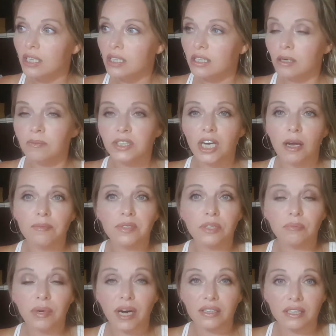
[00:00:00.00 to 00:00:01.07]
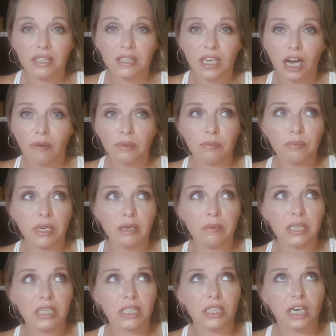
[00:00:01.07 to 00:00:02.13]
Sometimes the boxes come and
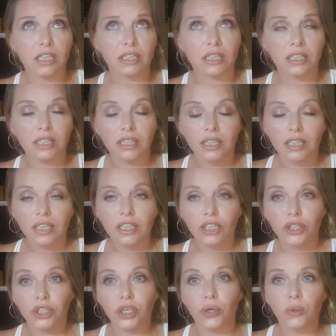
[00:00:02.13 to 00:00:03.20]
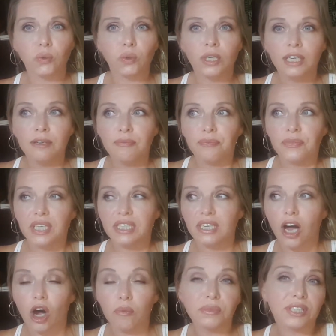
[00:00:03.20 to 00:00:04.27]
maybe it's not, you know, it's
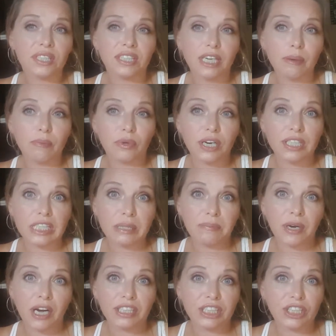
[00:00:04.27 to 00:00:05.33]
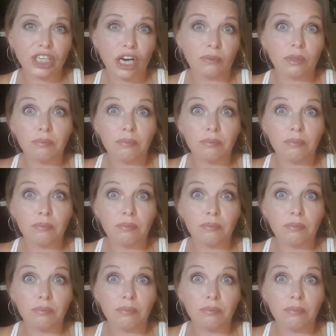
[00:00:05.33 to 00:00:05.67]
almost the same price as BoxyCharm